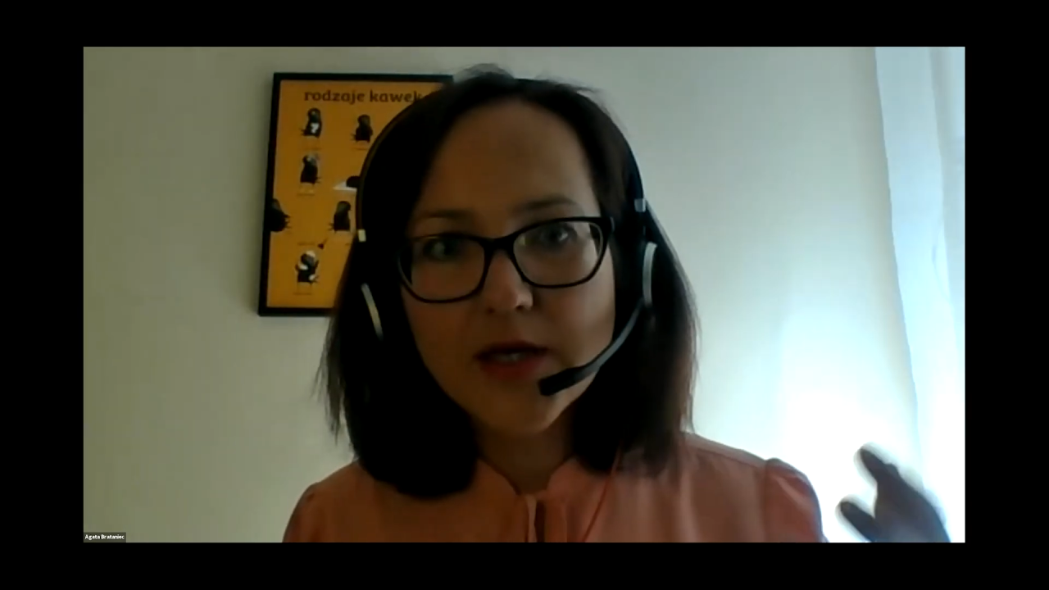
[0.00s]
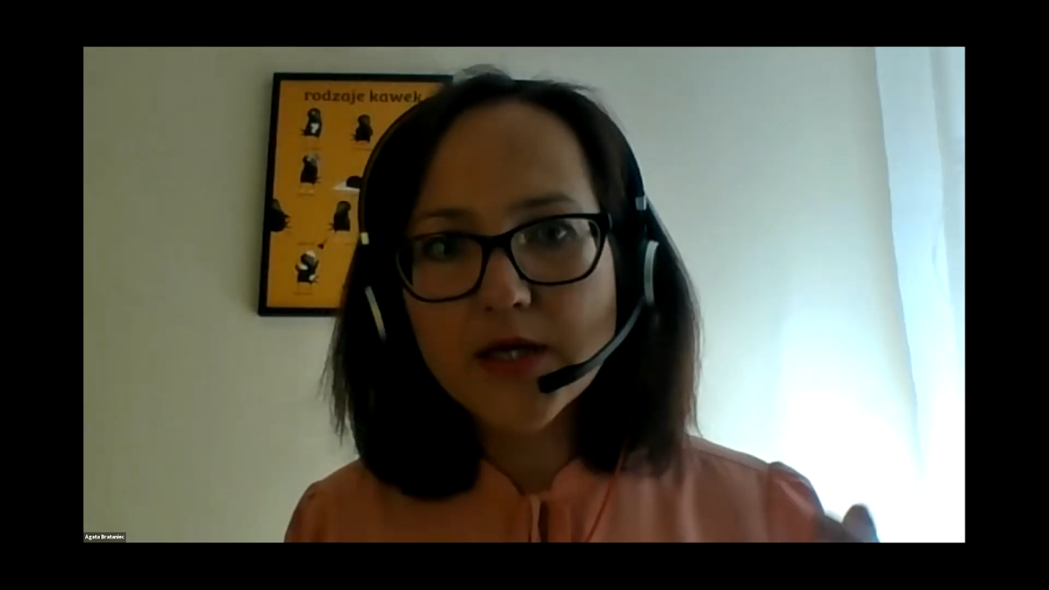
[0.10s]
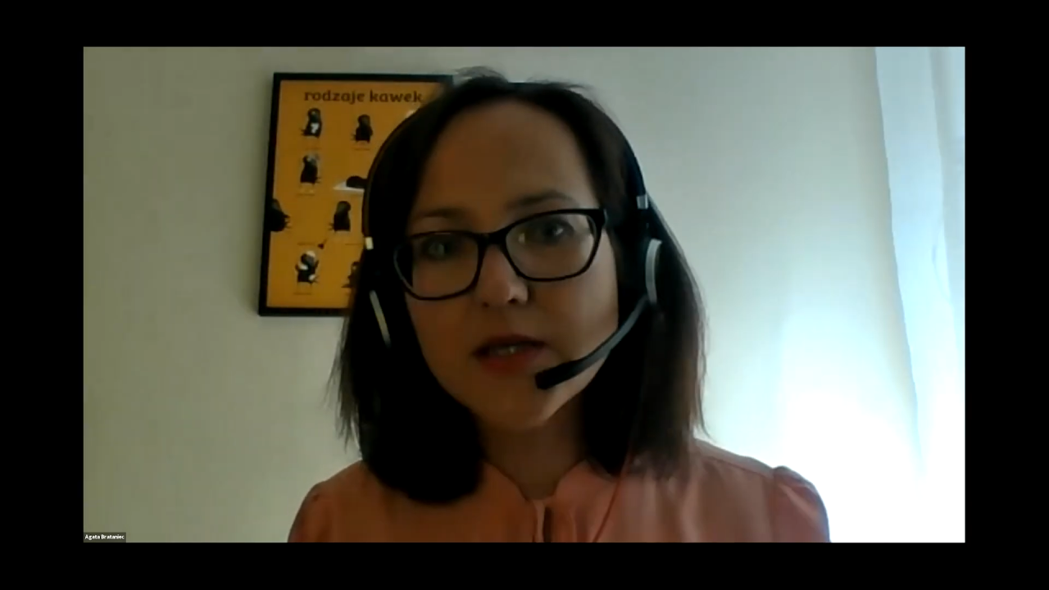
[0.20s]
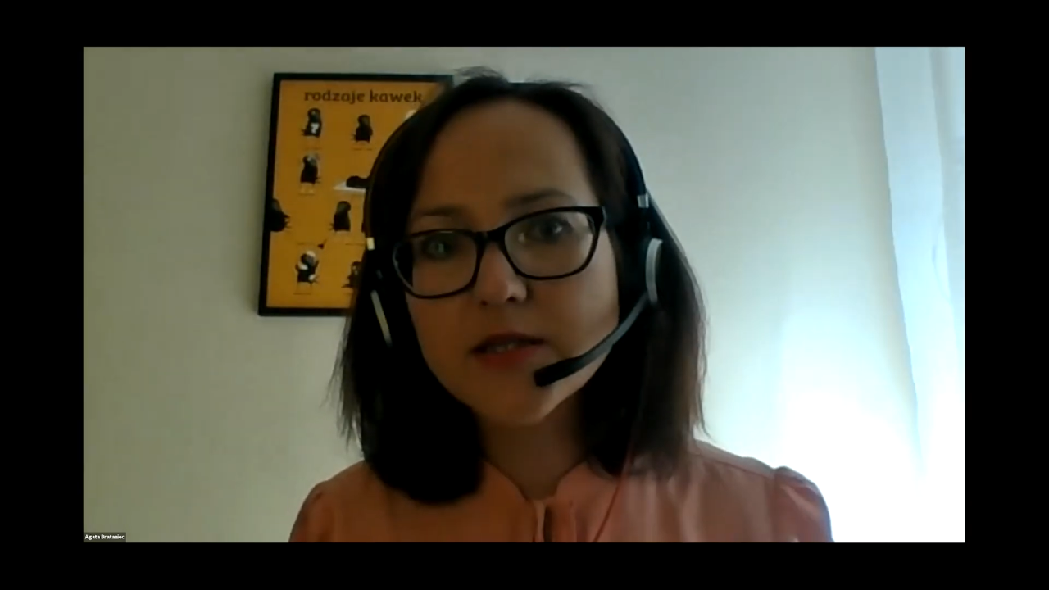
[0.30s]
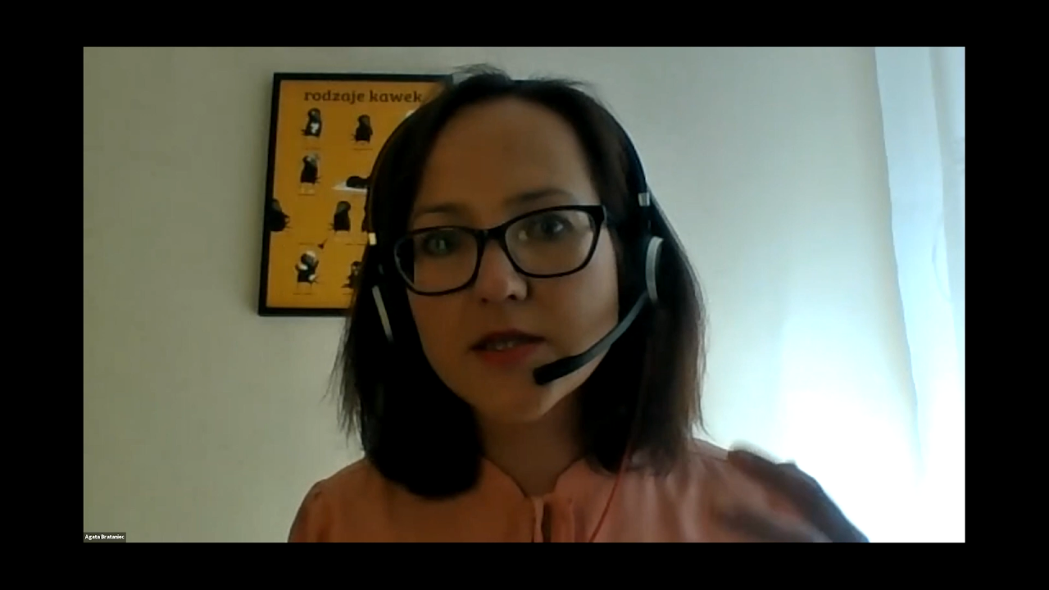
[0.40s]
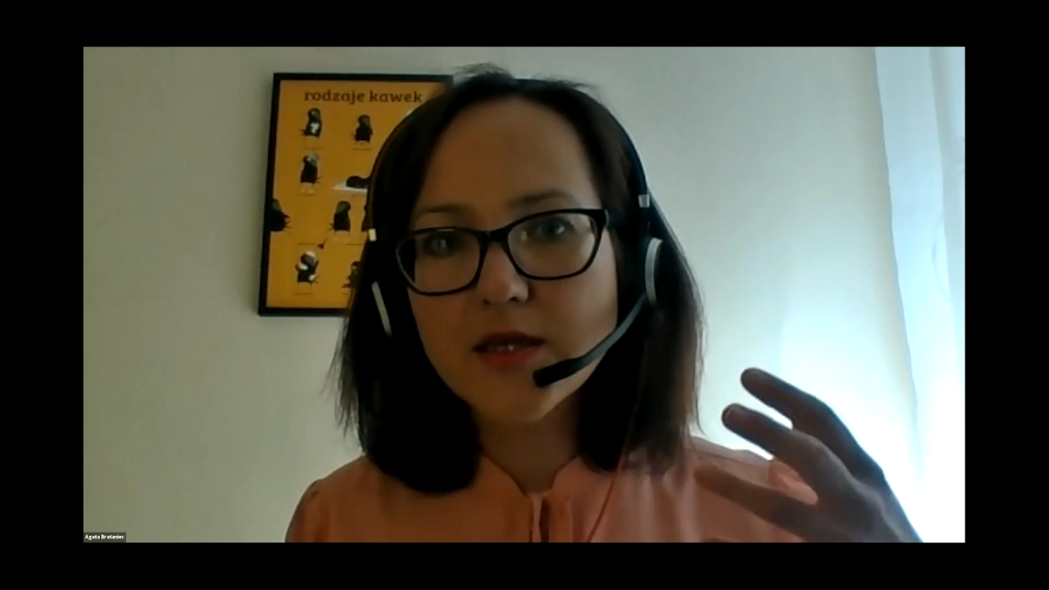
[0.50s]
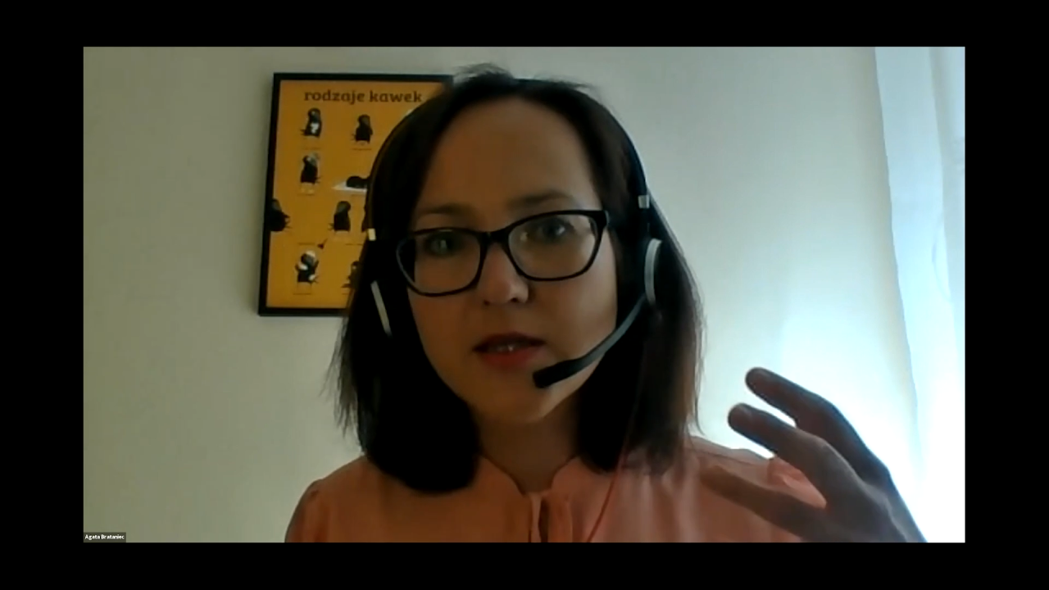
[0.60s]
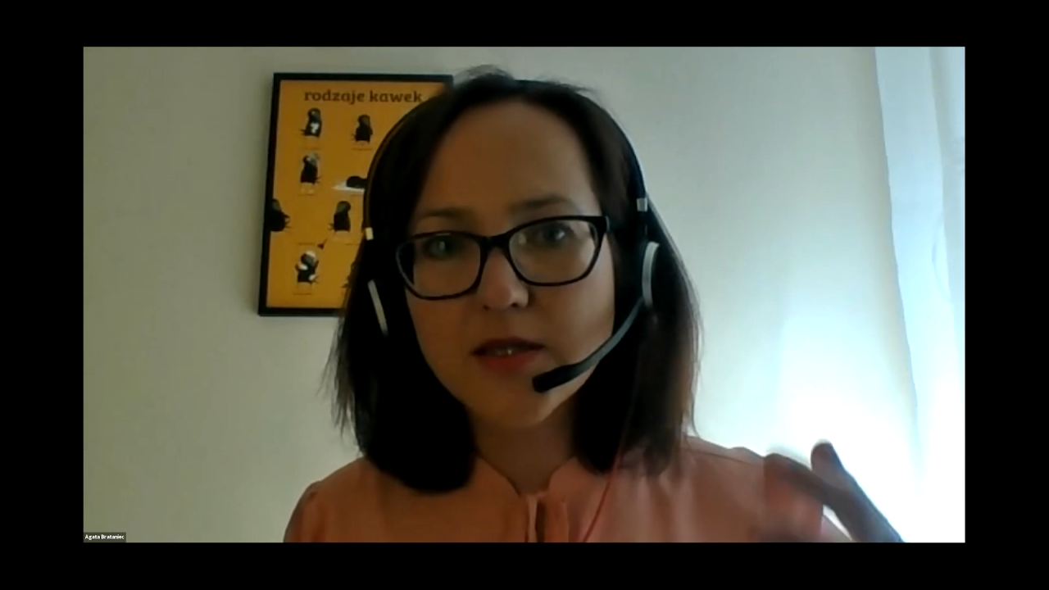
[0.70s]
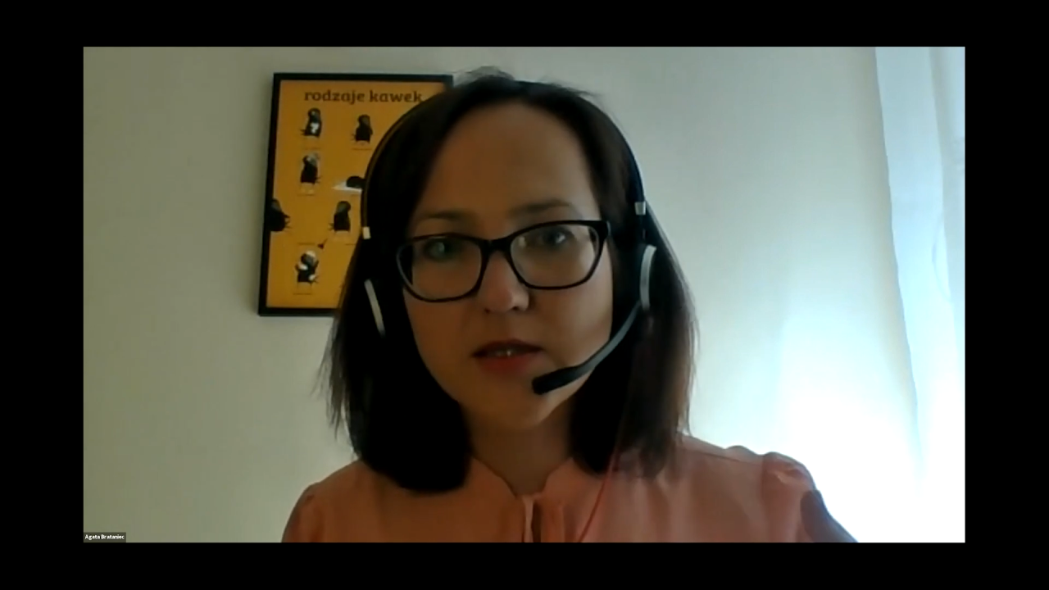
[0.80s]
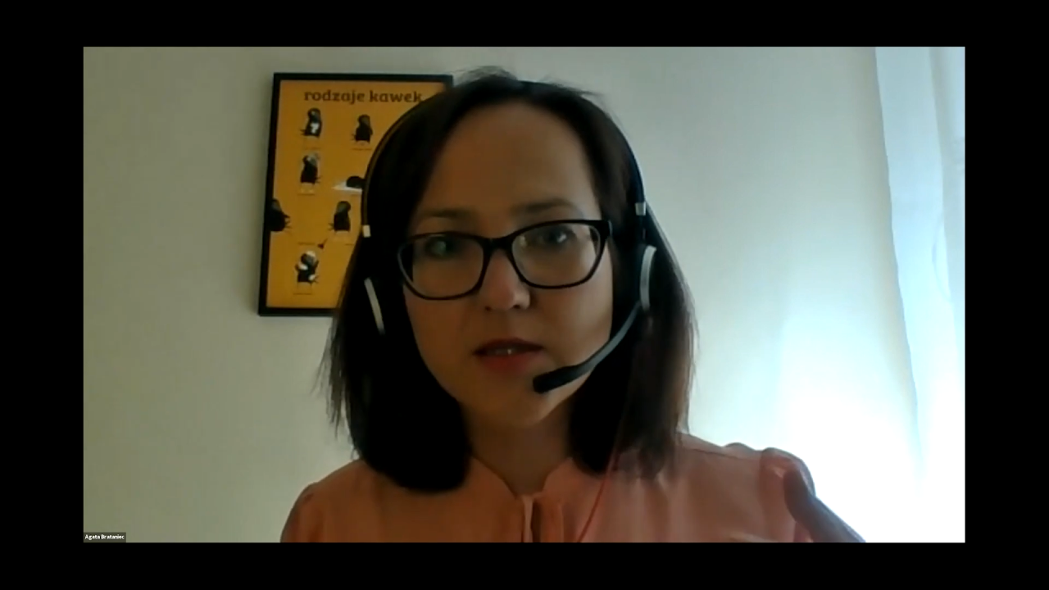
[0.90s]
Is
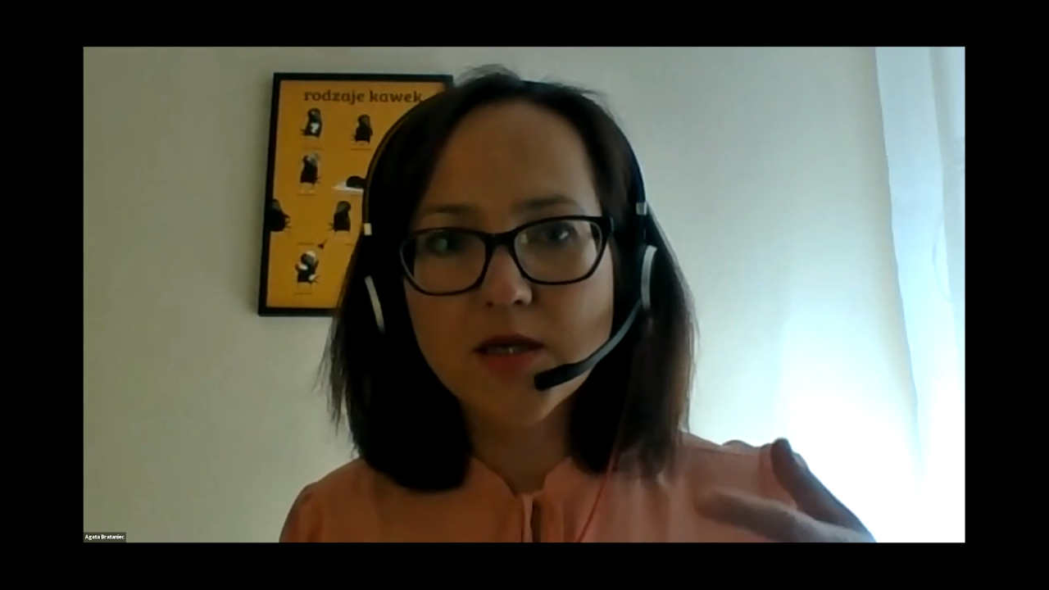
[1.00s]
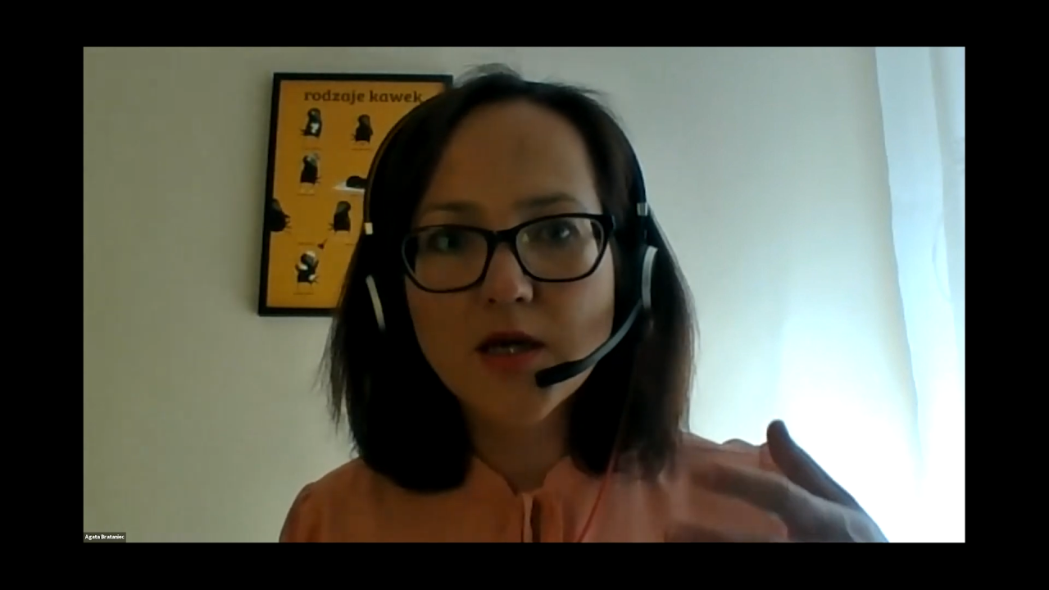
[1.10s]
that